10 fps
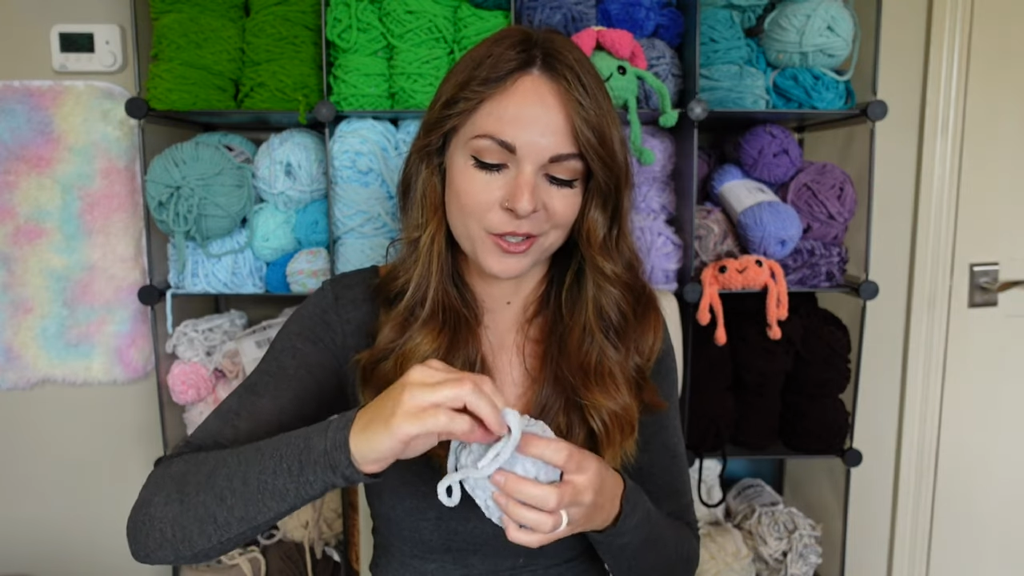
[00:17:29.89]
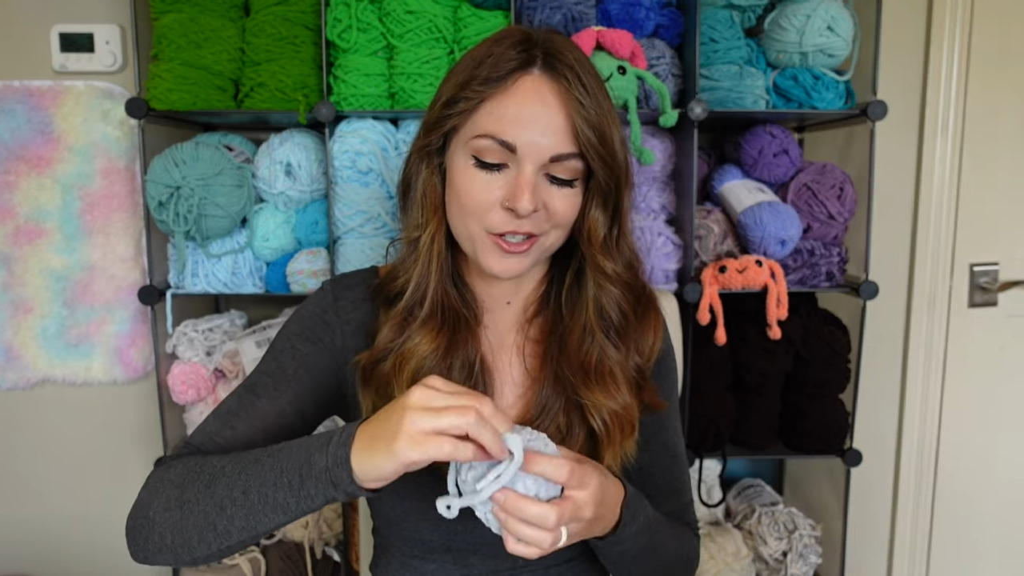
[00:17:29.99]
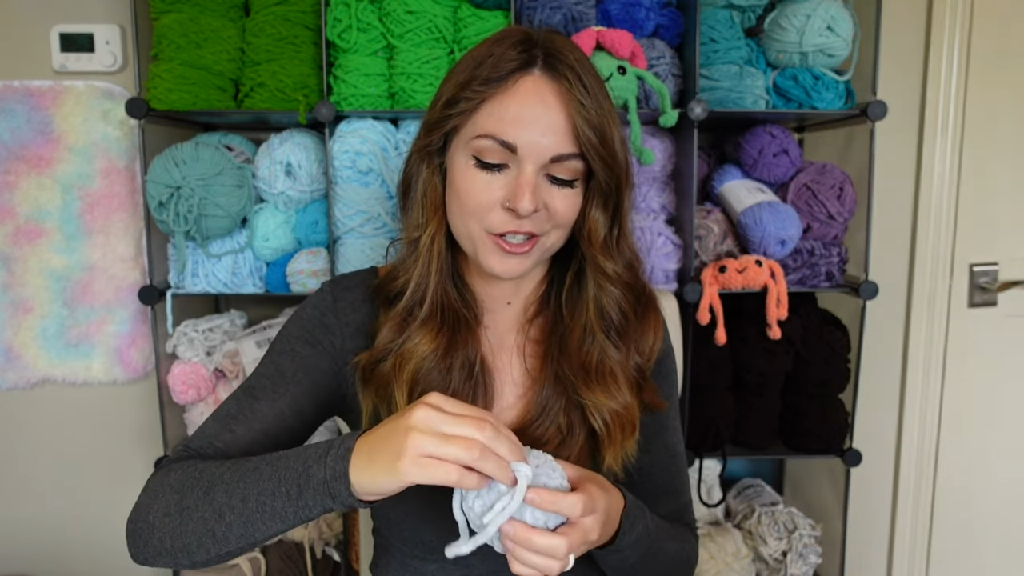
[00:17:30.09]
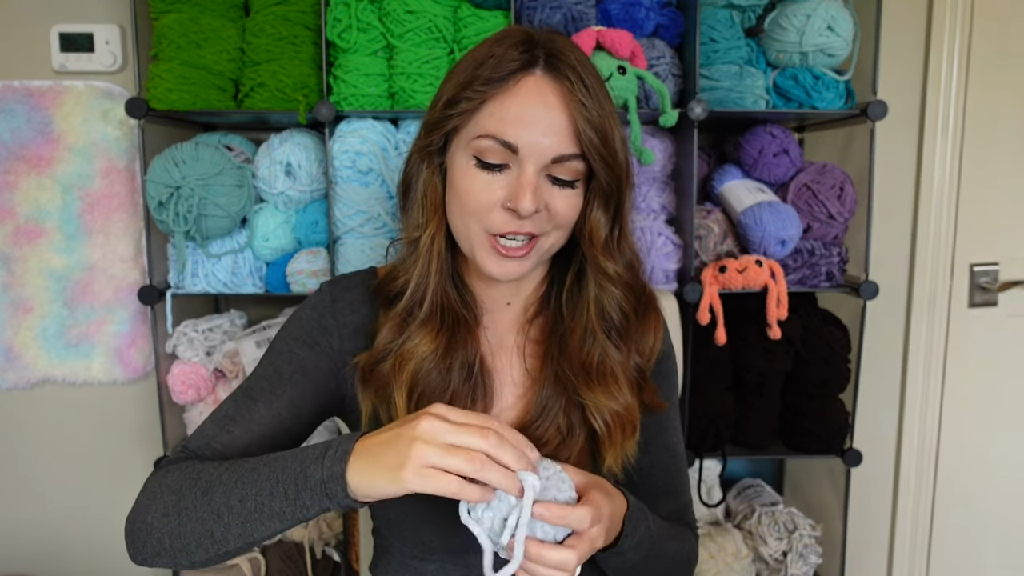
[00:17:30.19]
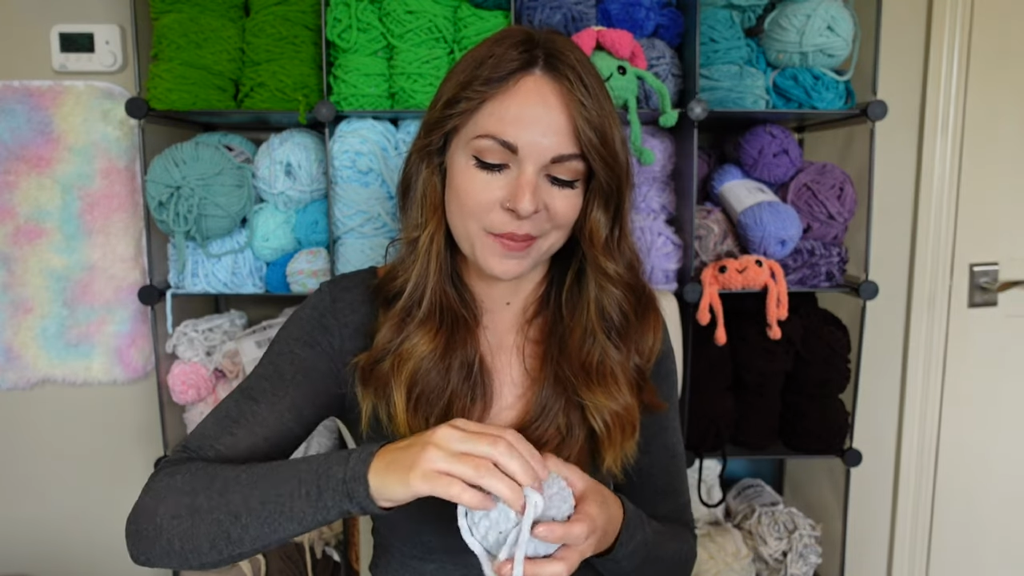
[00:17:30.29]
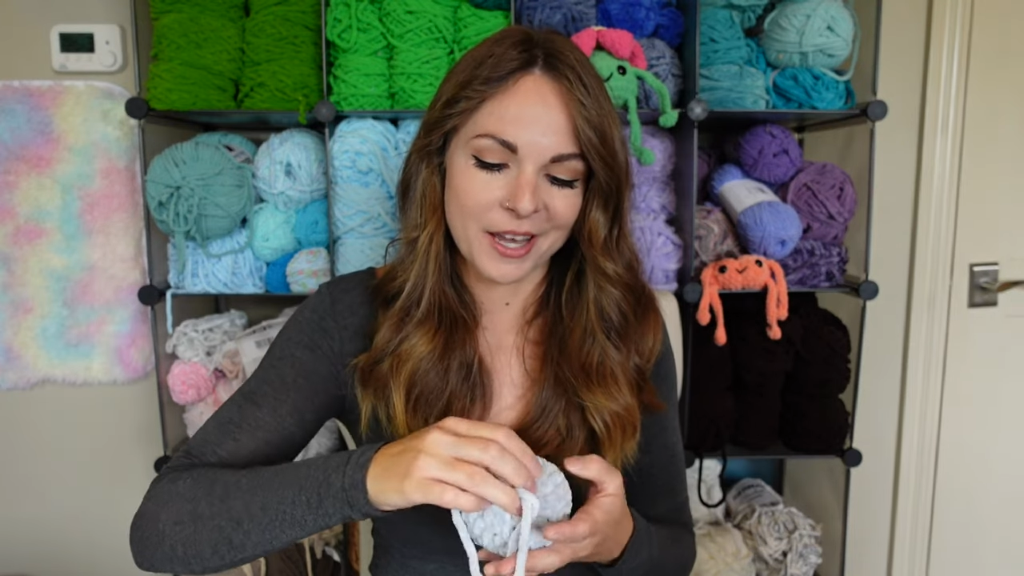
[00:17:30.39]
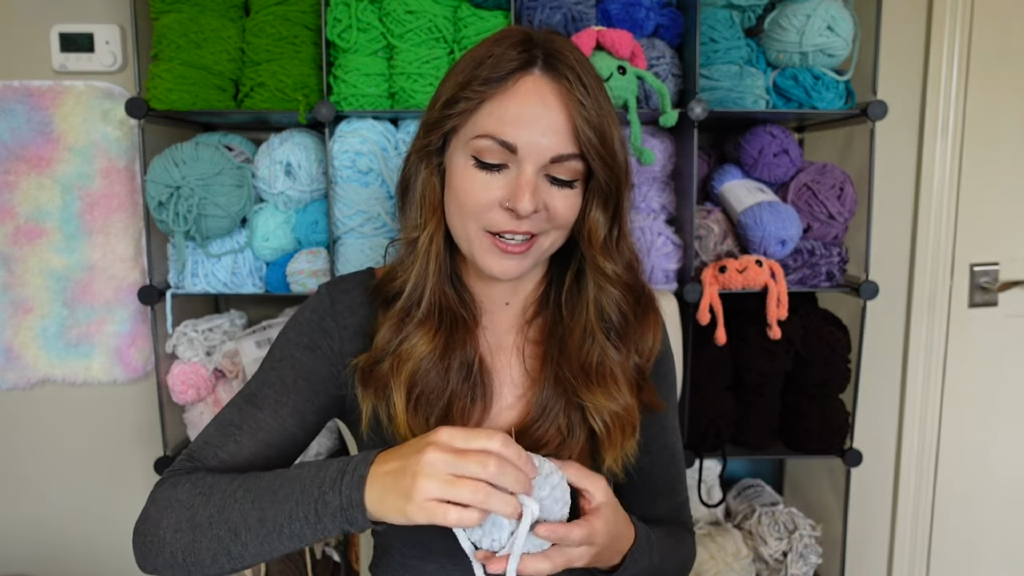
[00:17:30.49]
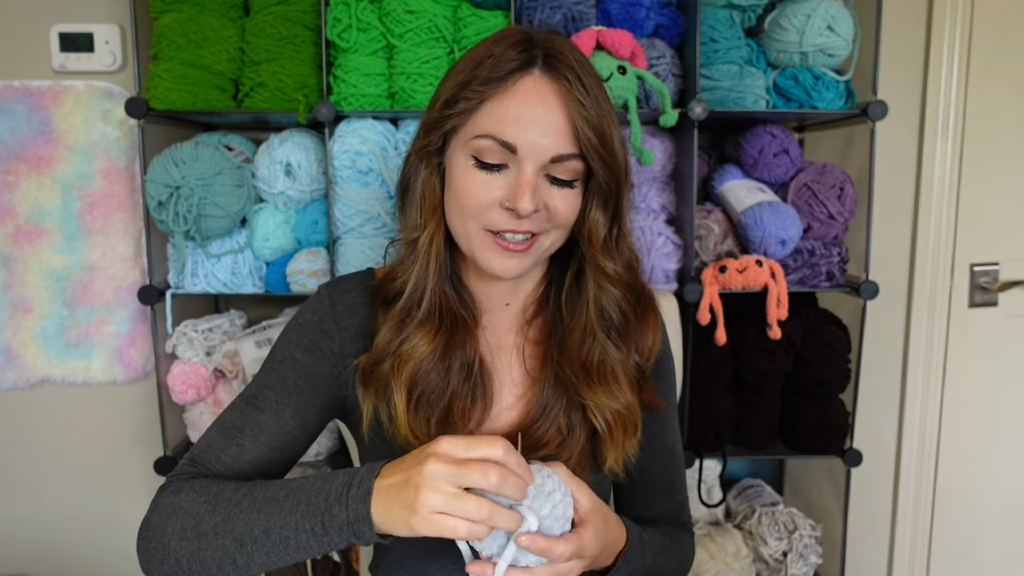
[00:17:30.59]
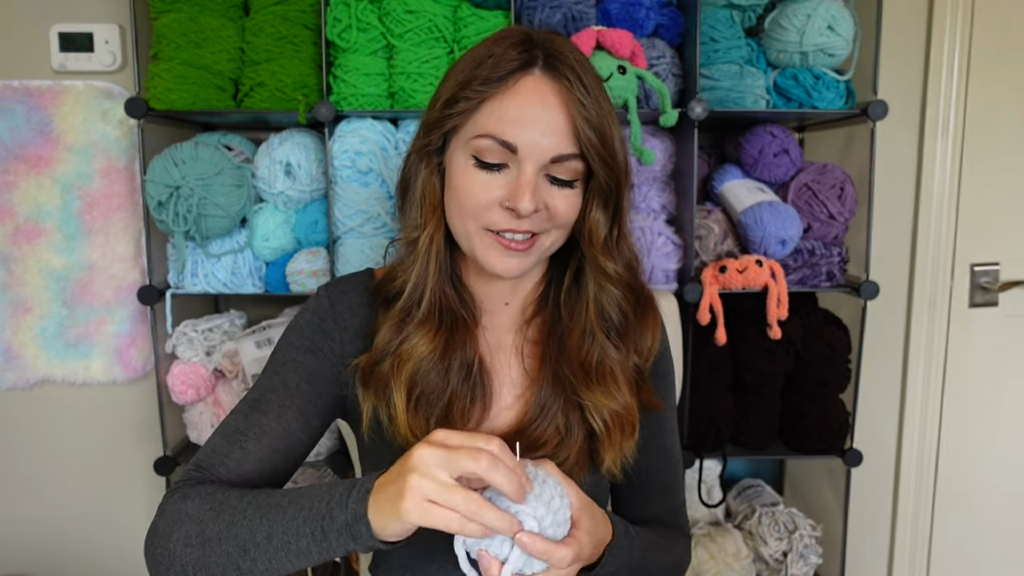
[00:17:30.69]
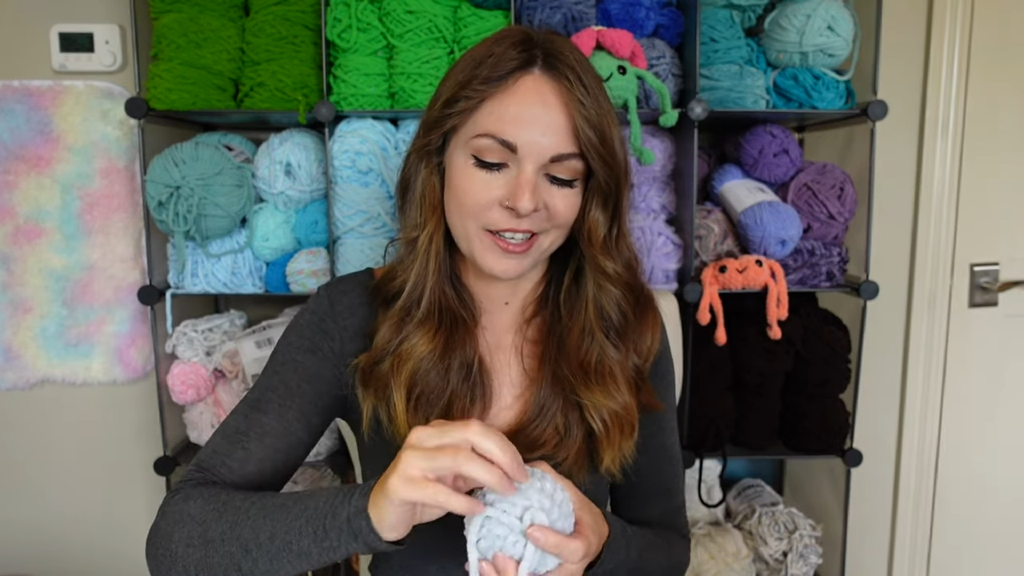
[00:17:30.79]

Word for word: crochet patterns.